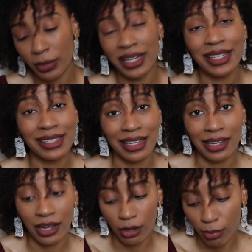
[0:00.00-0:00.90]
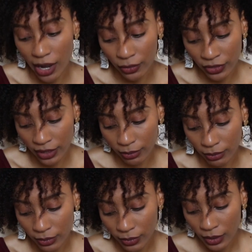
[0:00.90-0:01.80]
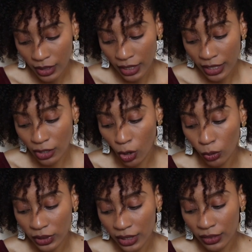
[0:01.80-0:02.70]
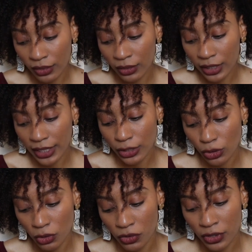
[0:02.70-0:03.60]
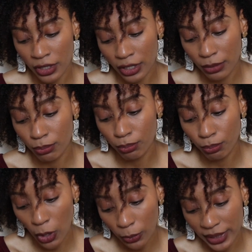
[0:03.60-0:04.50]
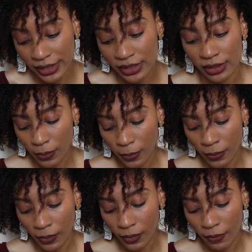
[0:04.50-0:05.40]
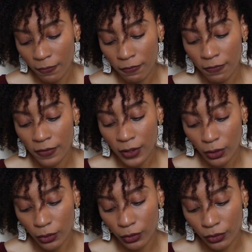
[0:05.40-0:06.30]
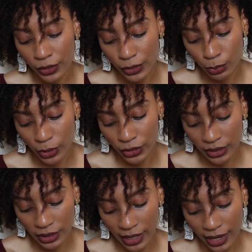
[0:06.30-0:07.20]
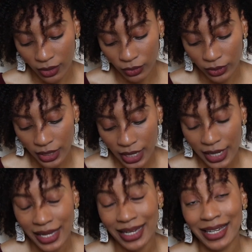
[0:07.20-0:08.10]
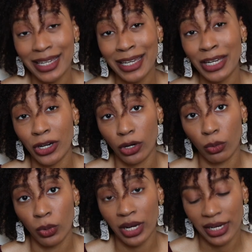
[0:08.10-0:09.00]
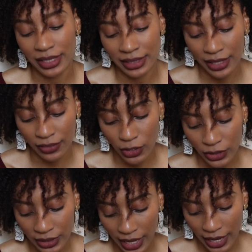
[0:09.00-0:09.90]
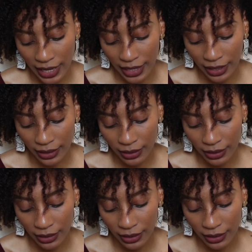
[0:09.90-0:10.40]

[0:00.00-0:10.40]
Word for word: reminiscing about them and only looking to the good moments. Feel this person out and hear what it is that they're saying,